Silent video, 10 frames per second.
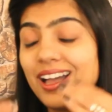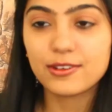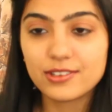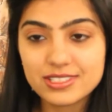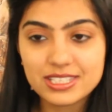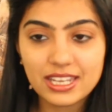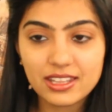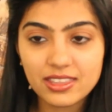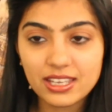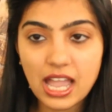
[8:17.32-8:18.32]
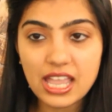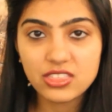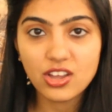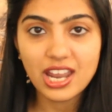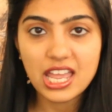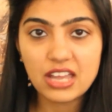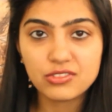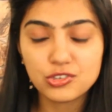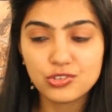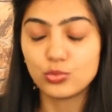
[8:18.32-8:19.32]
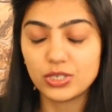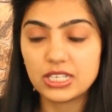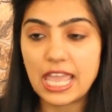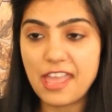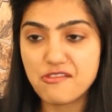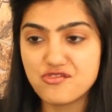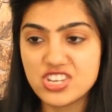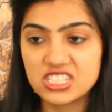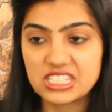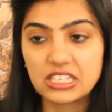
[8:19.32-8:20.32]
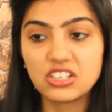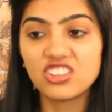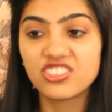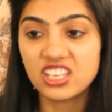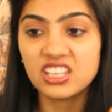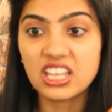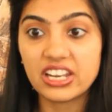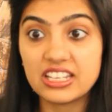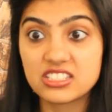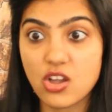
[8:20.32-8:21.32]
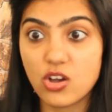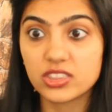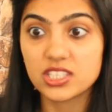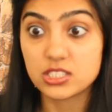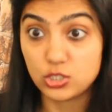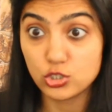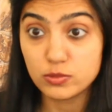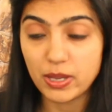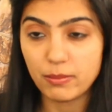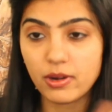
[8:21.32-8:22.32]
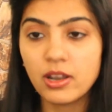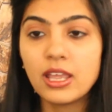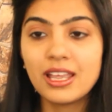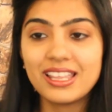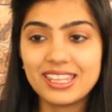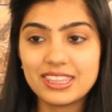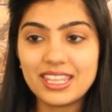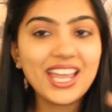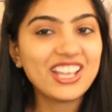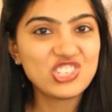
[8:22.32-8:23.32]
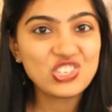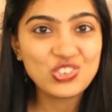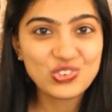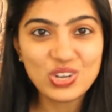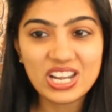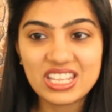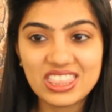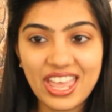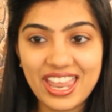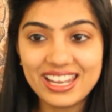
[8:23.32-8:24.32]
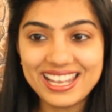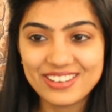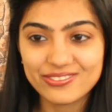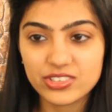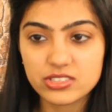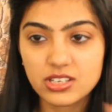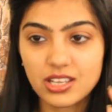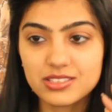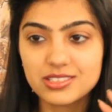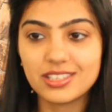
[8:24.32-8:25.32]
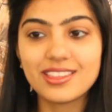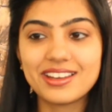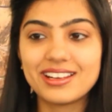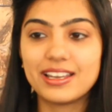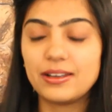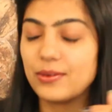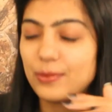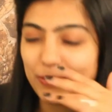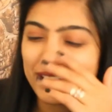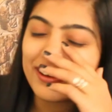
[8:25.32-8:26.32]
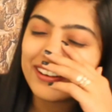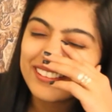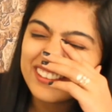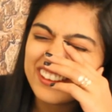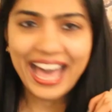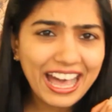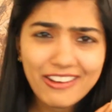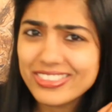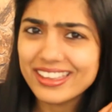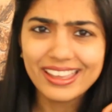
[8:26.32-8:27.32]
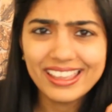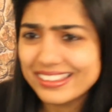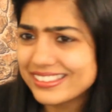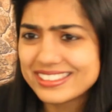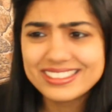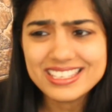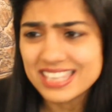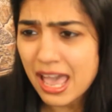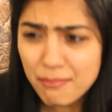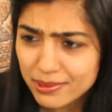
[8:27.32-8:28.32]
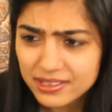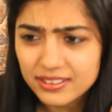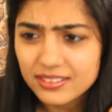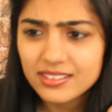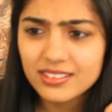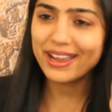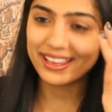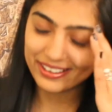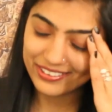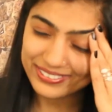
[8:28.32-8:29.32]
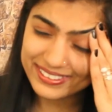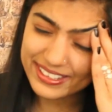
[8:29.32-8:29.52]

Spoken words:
I couldn't say anything. I thought I have to read every single thing that is on this newspaper. Then I just read the headline first and see the headline. Oh my God. How the hell did this happen? Oh my